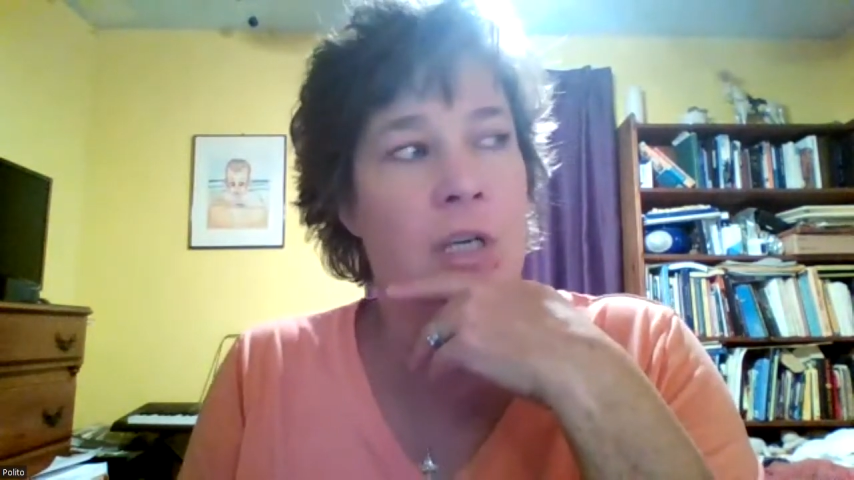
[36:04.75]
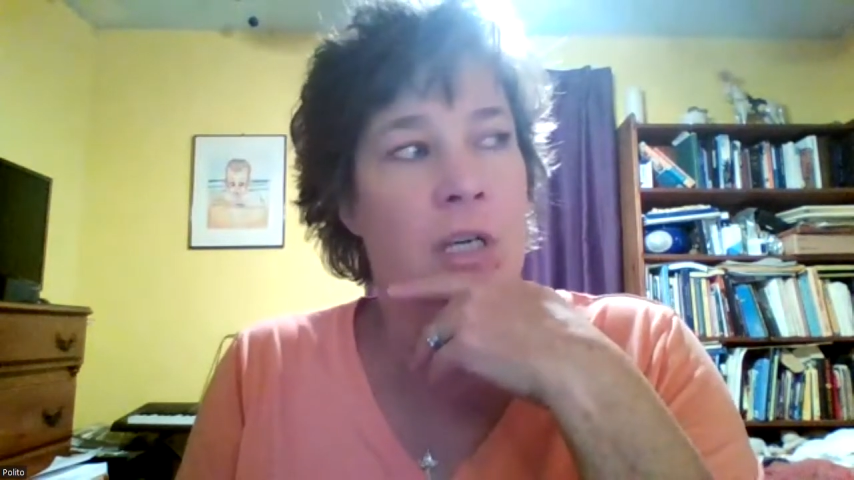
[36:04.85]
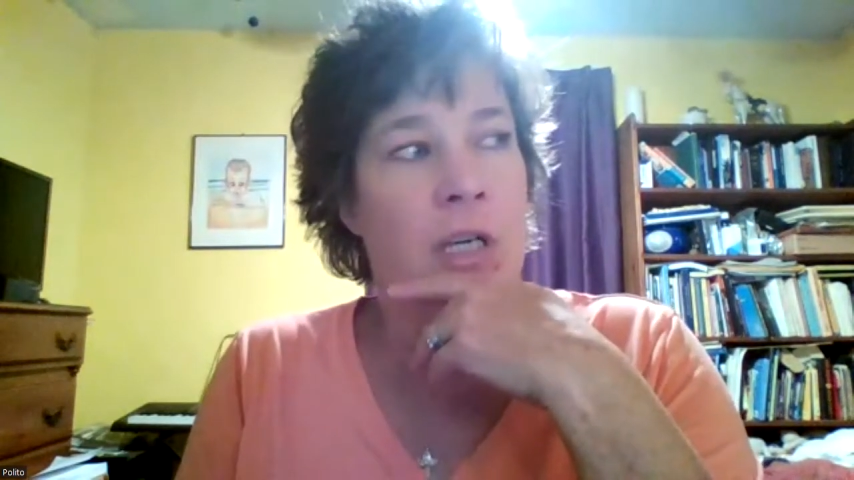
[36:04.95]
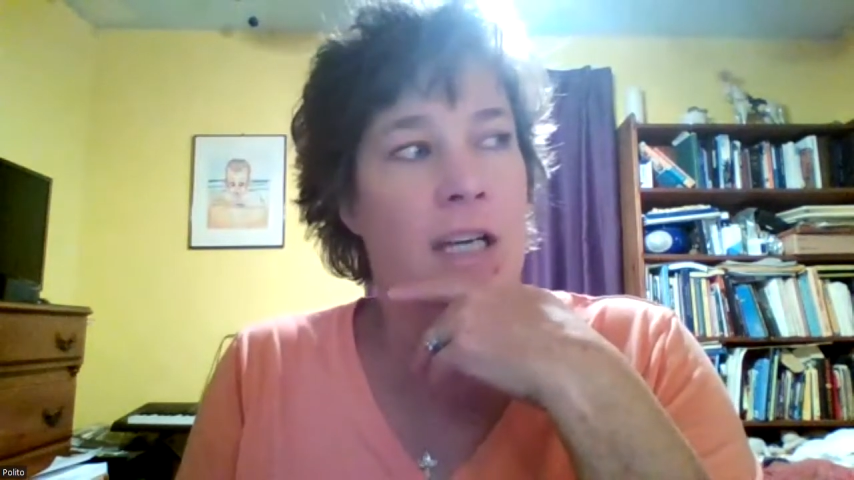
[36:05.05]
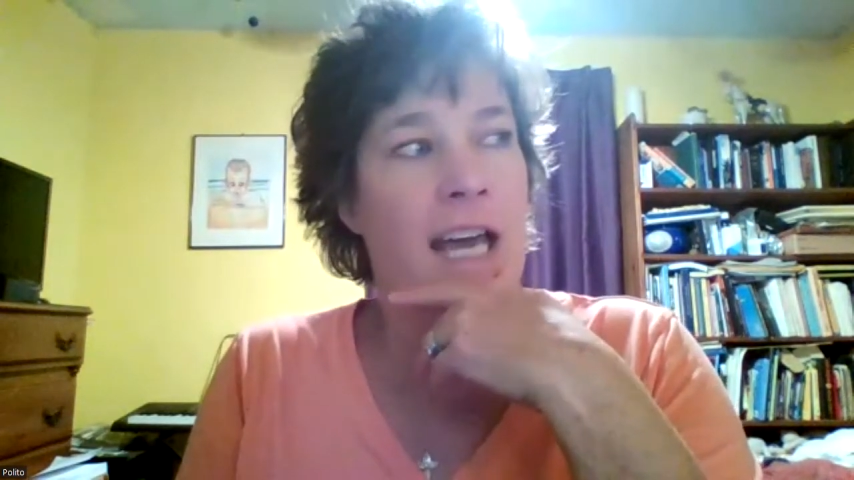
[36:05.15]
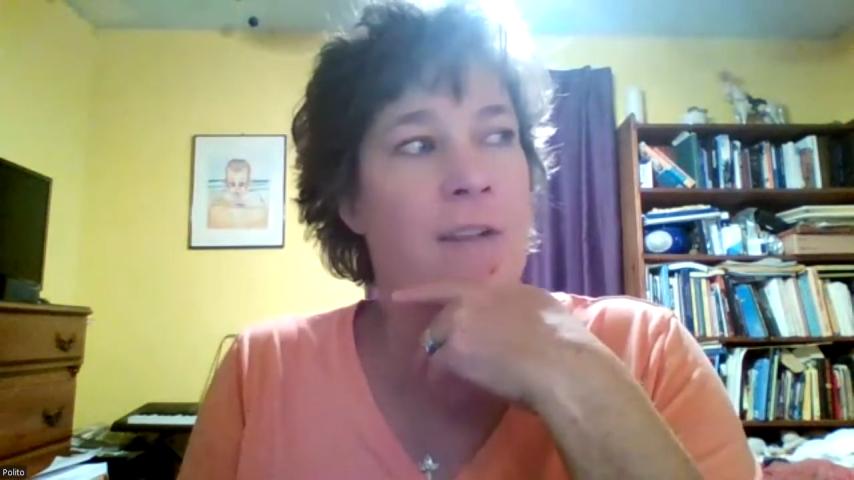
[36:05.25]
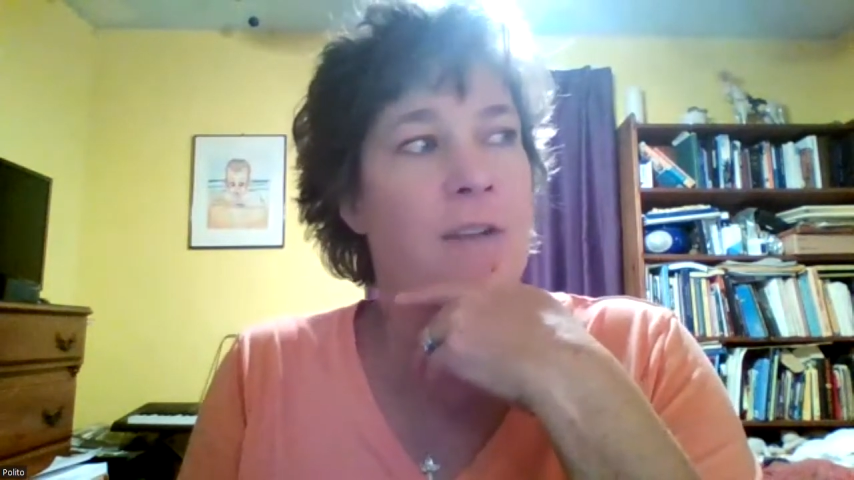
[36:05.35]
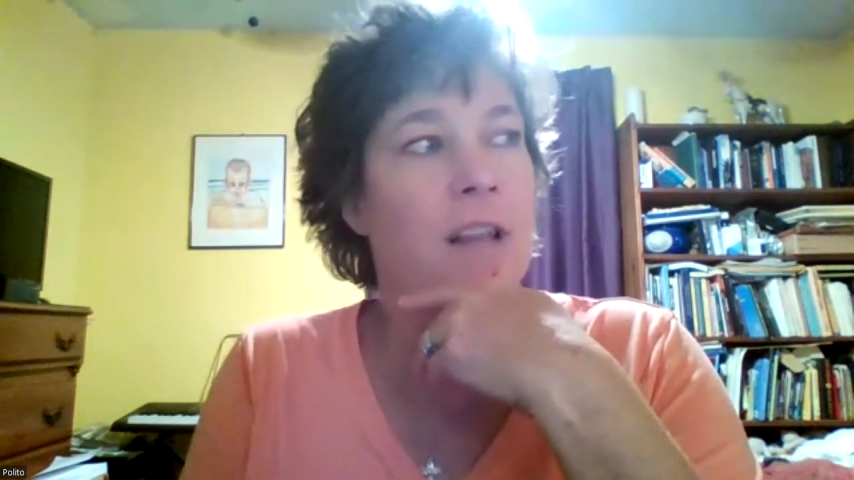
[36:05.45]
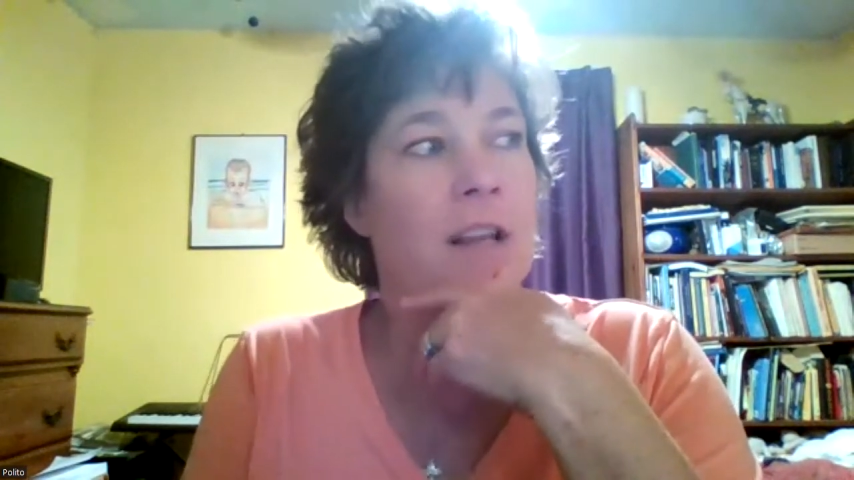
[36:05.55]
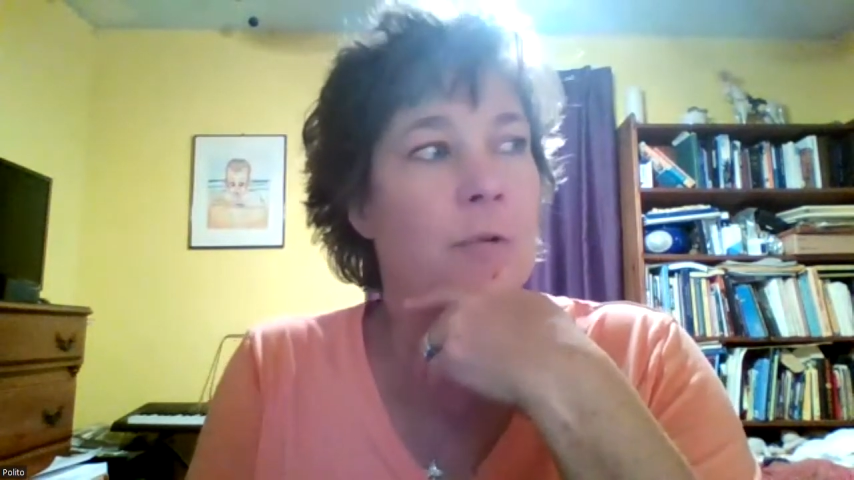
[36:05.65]
kind of a
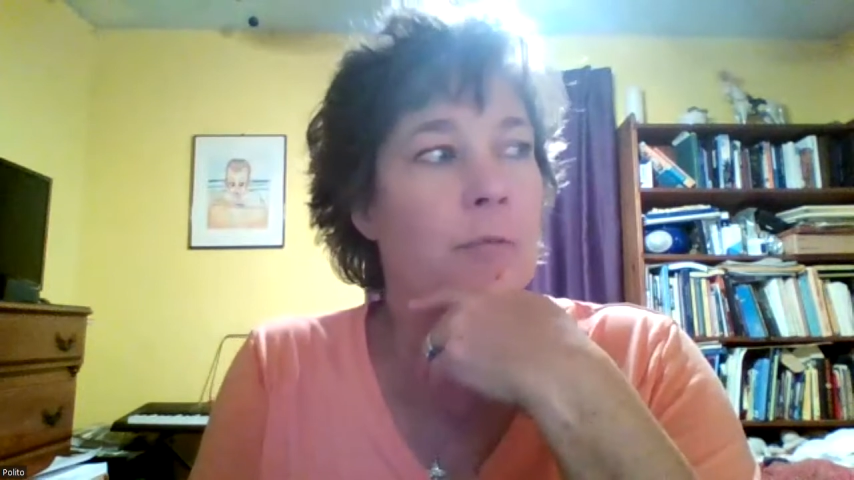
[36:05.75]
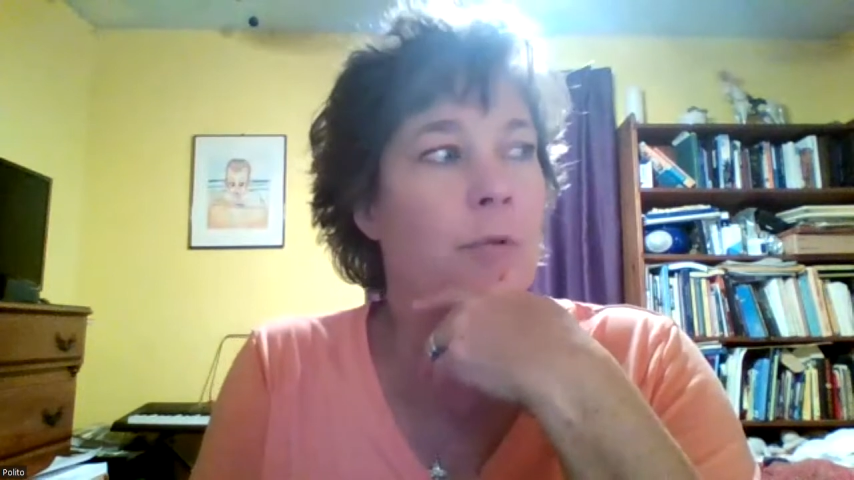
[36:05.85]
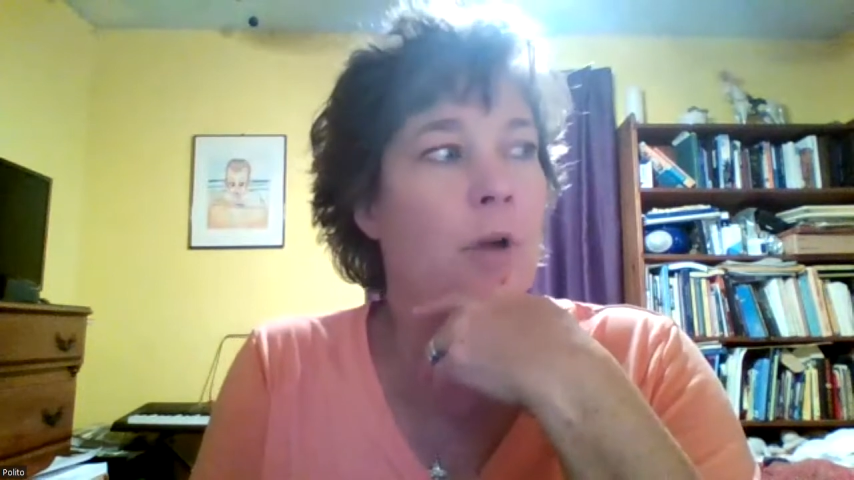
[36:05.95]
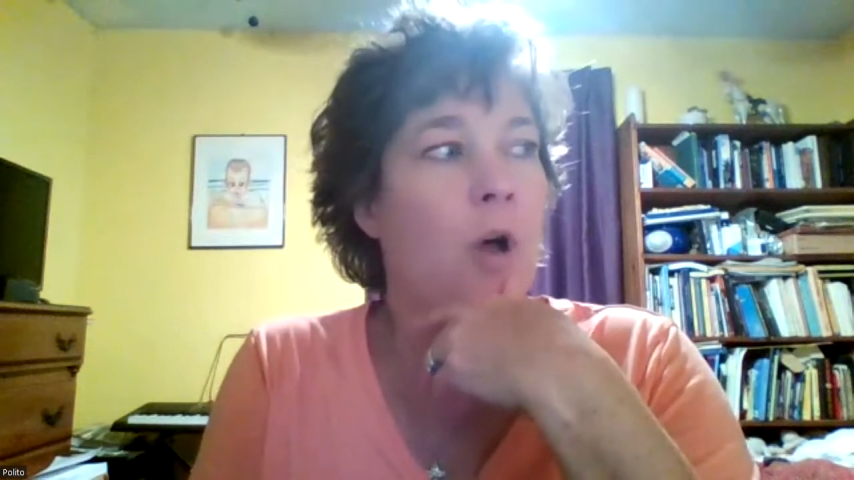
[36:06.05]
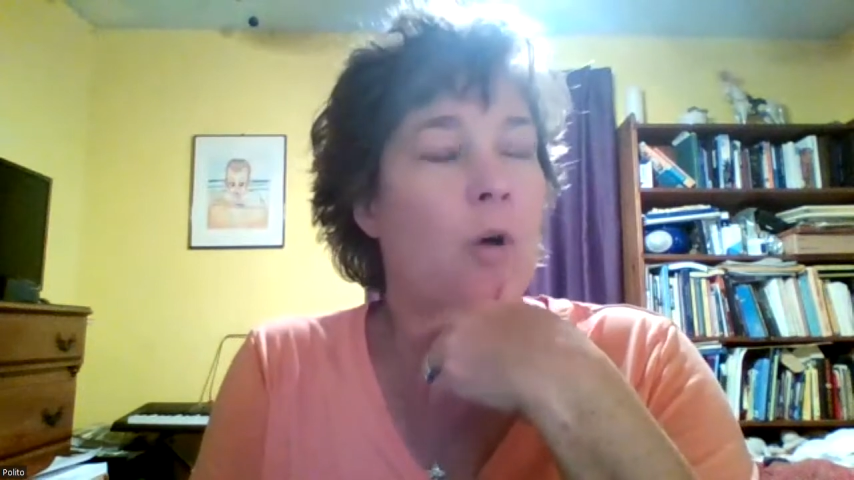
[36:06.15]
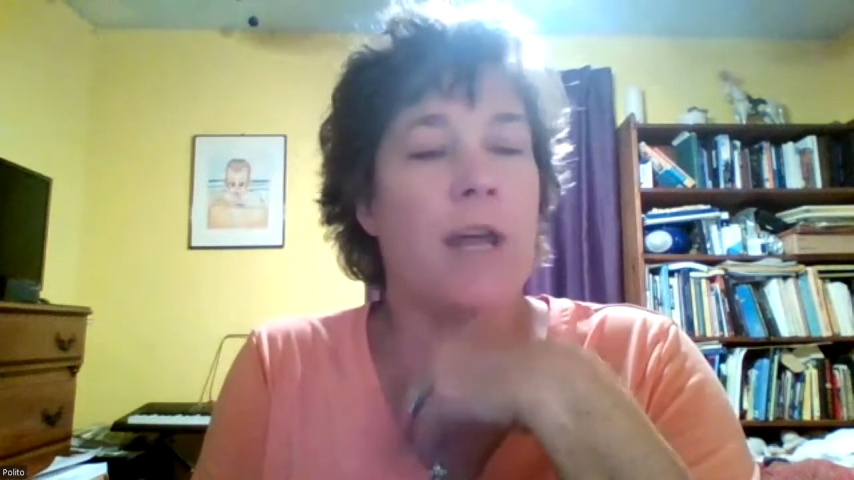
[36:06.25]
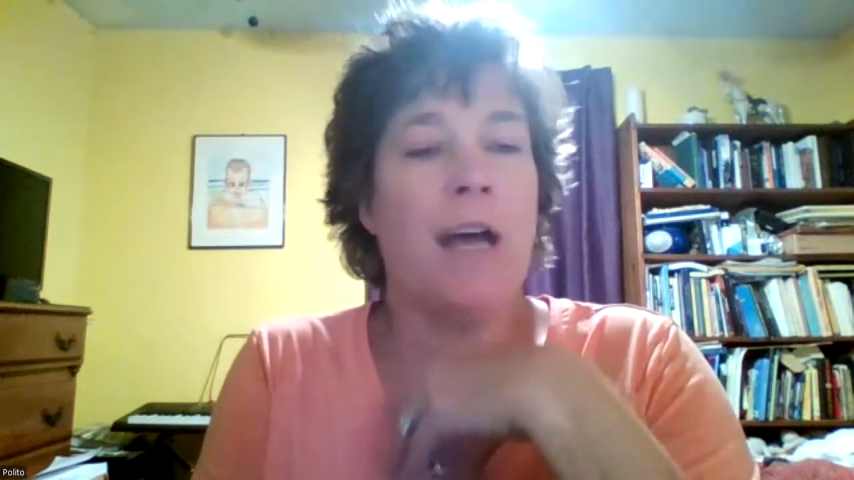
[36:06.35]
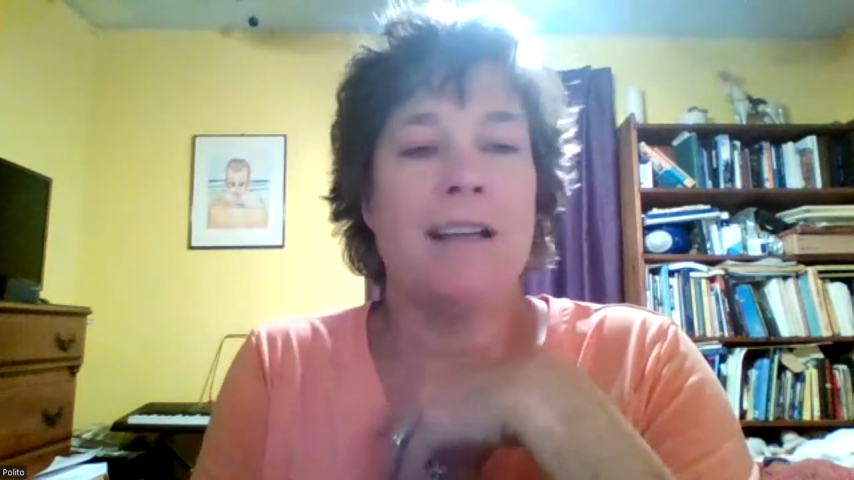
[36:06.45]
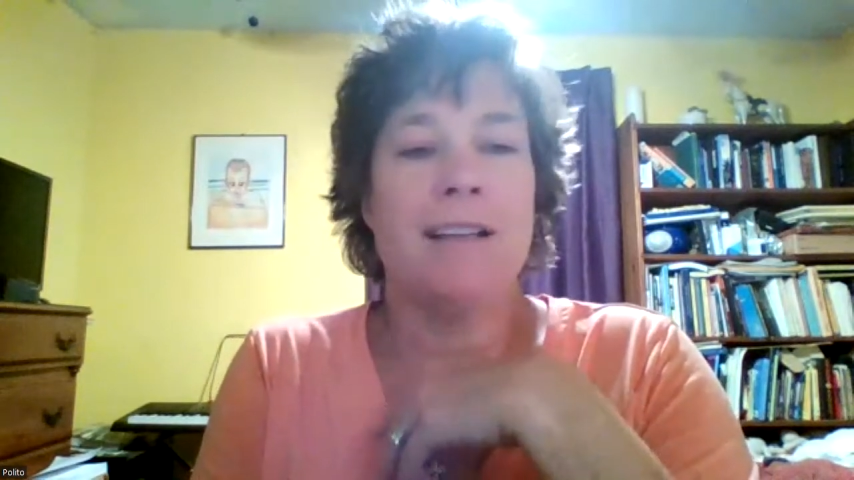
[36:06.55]
little hole that